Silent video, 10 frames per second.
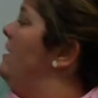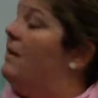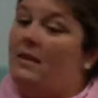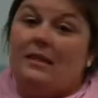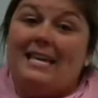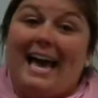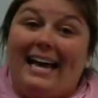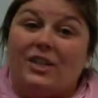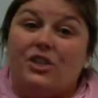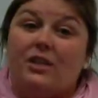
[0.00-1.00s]
the
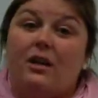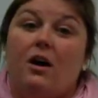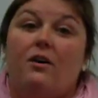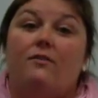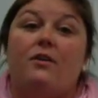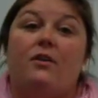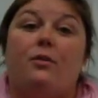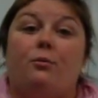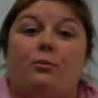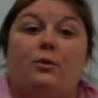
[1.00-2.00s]
action of
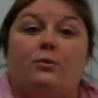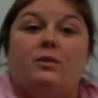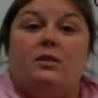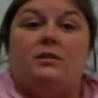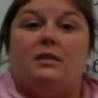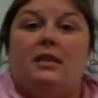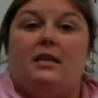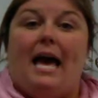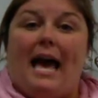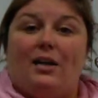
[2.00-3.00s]
the root. See,
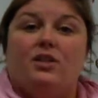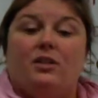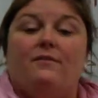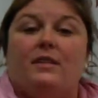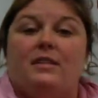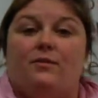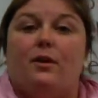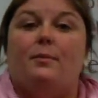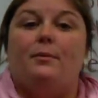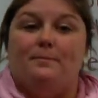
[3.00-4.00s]
the action of this
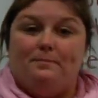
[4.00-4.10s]
verb.